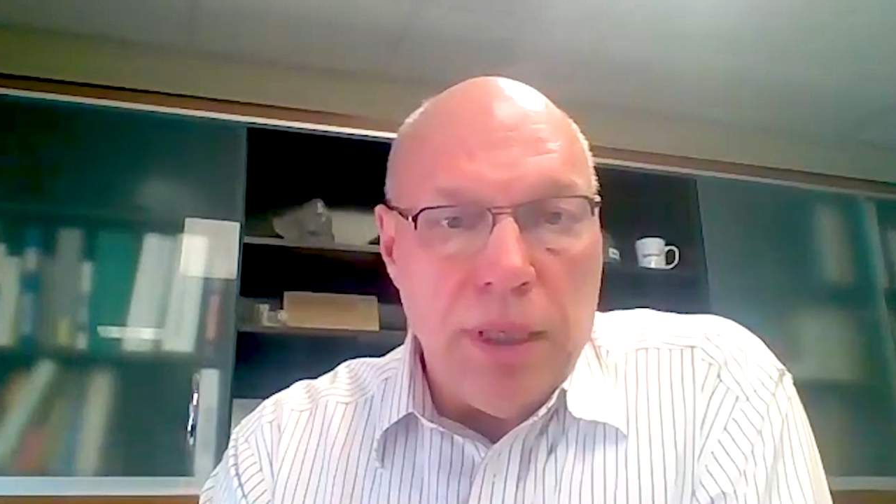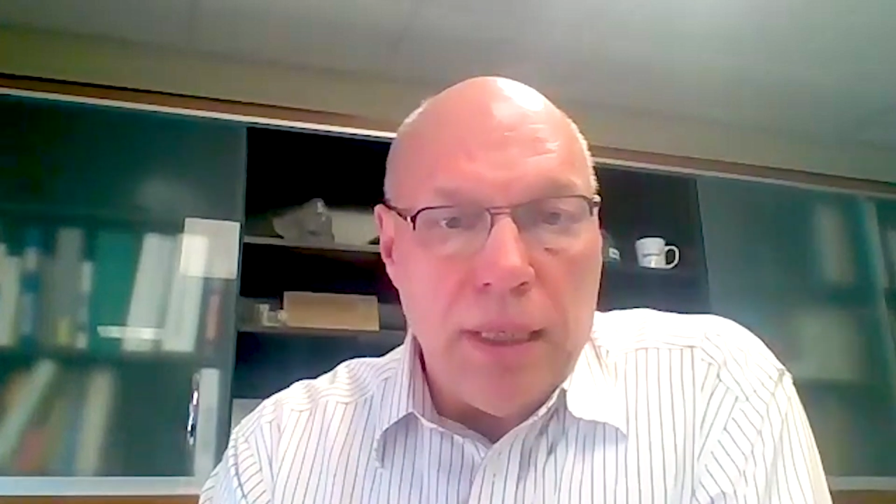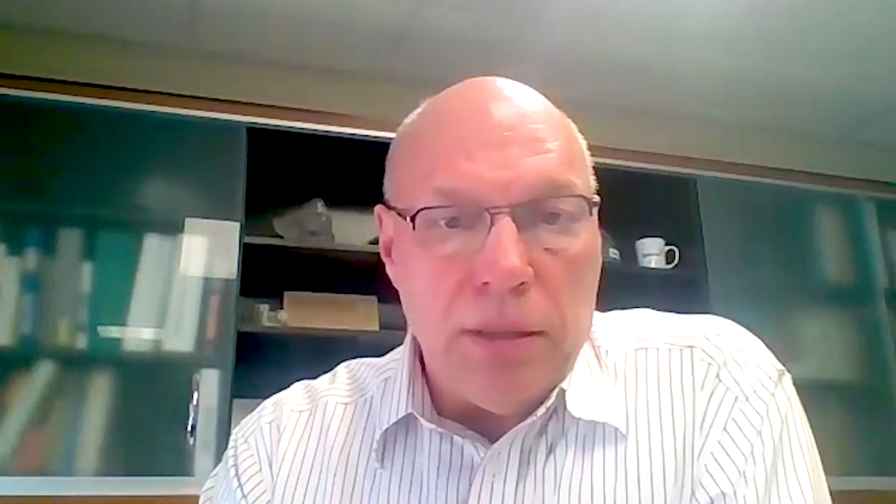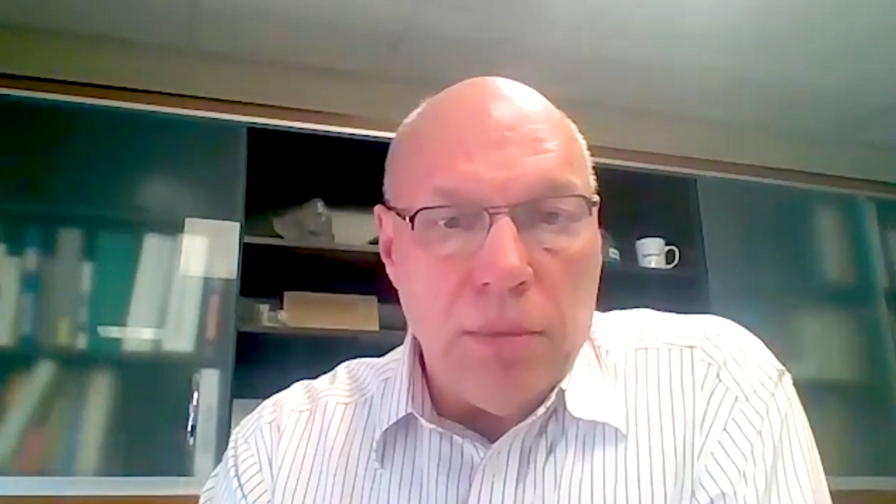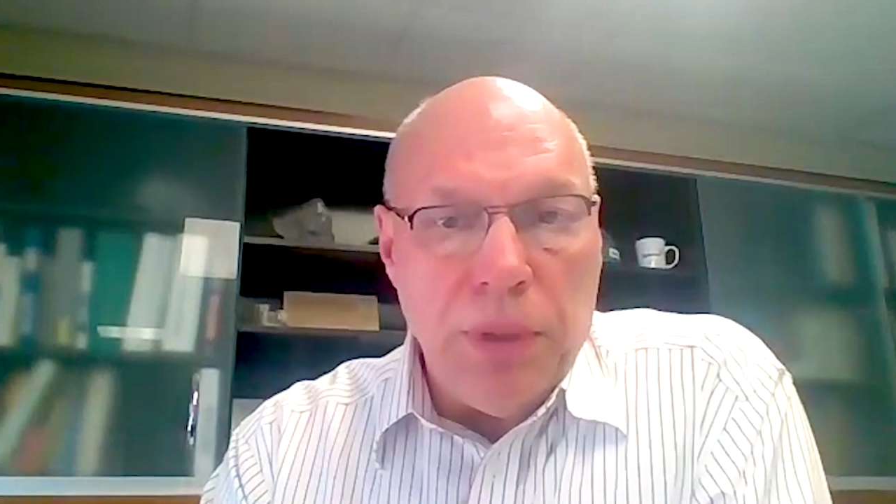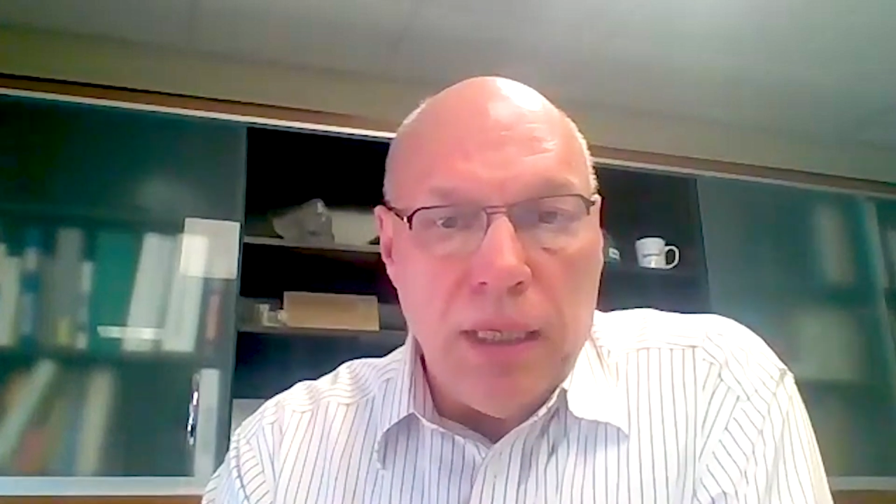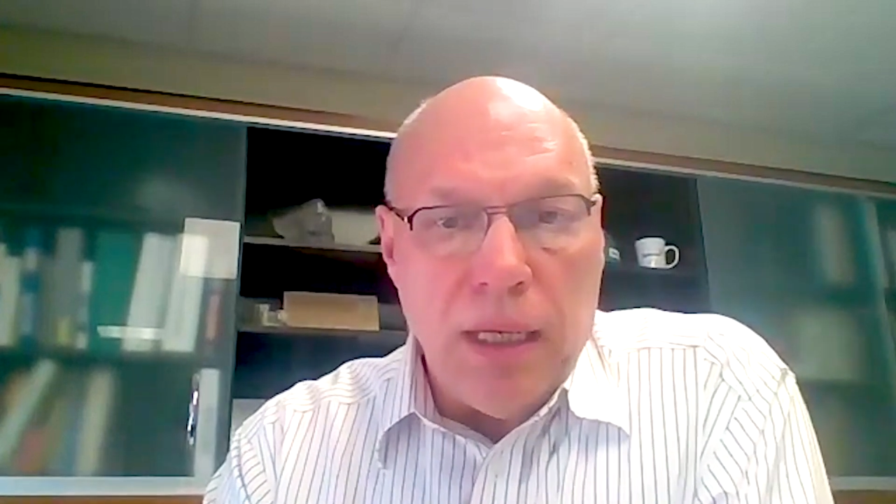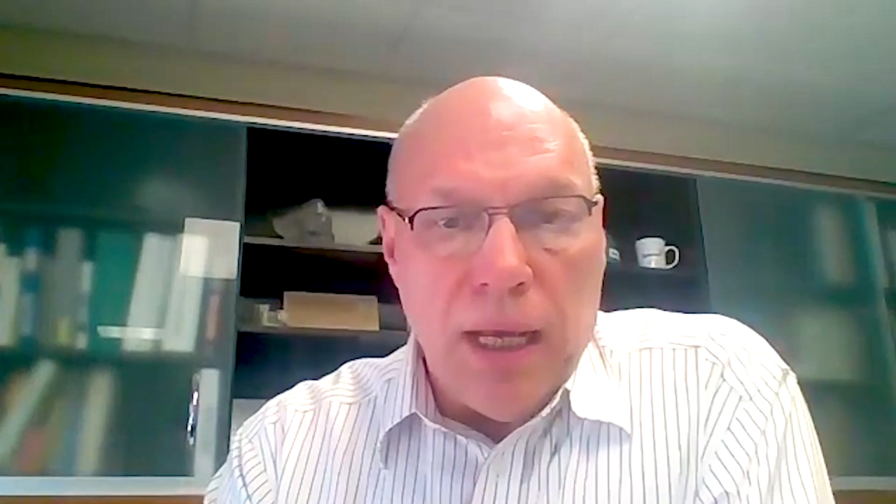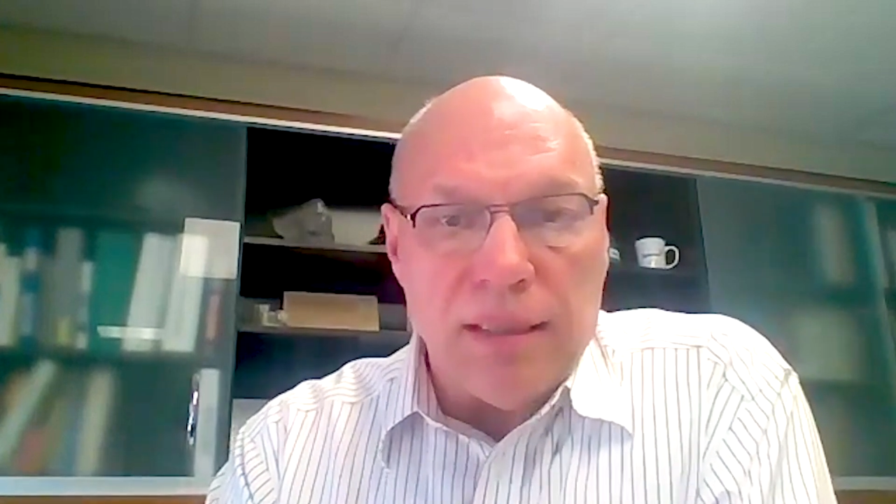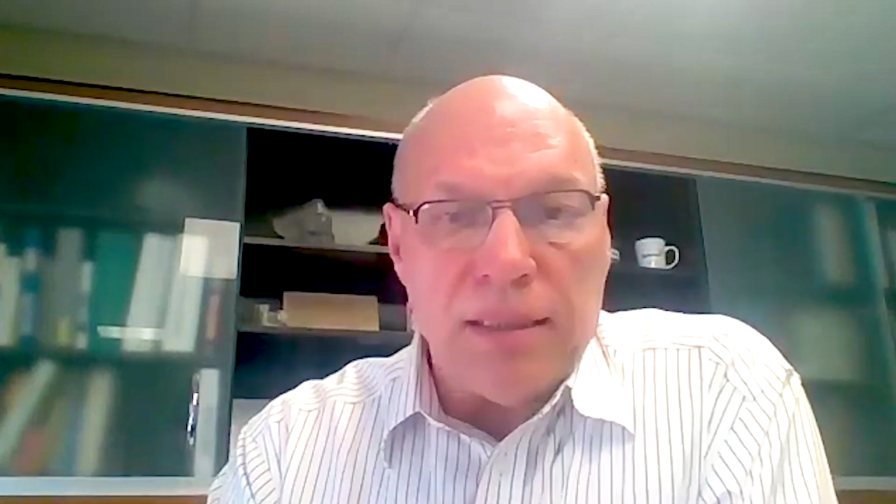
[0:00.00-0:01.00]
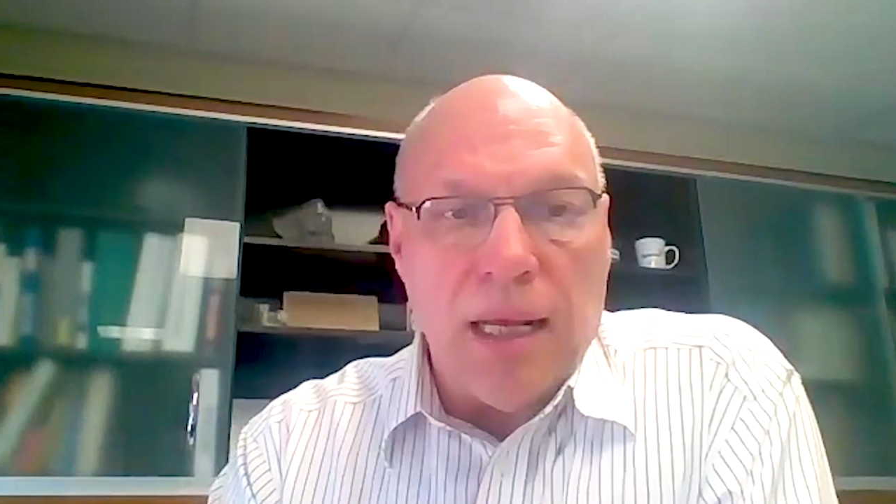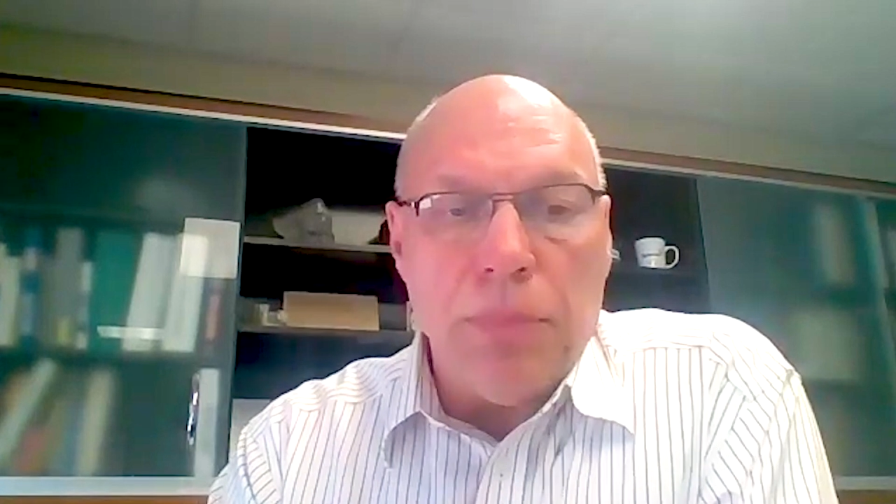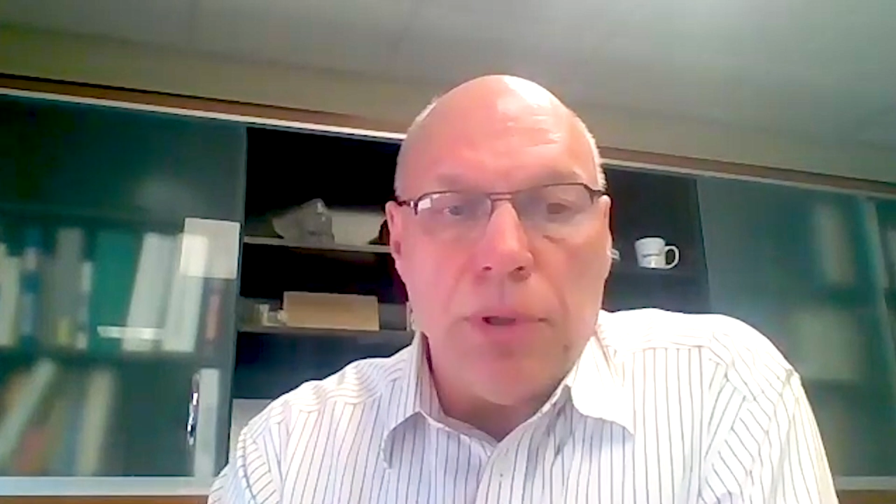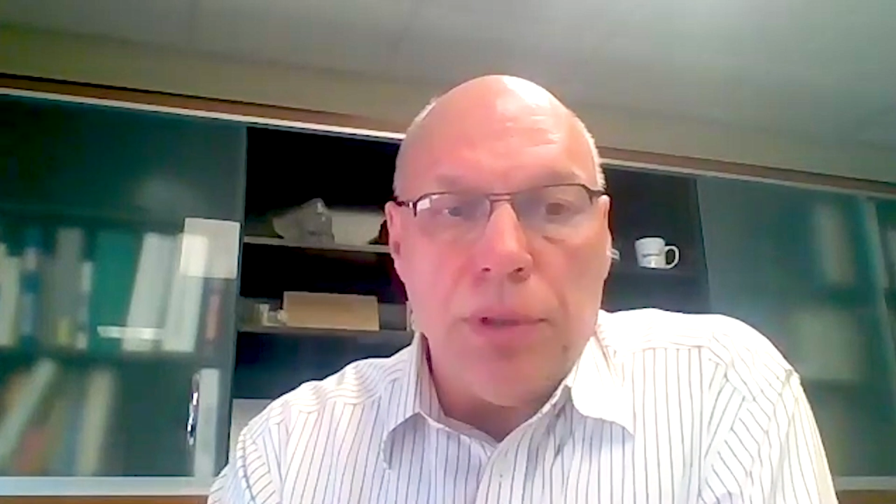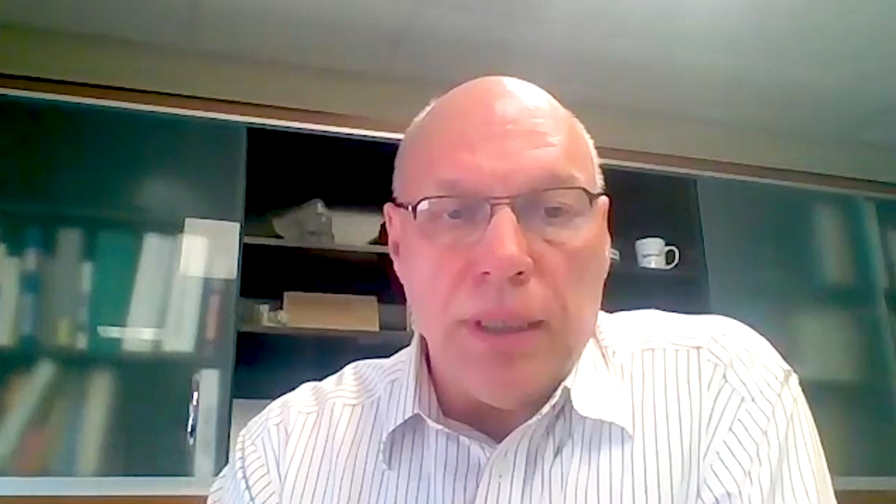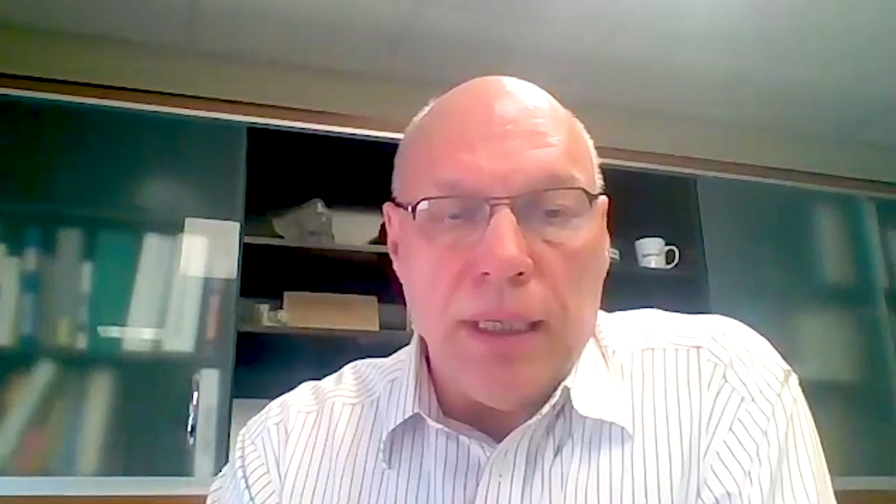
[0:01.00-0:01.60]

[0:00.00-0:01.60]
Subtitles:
it to be assembled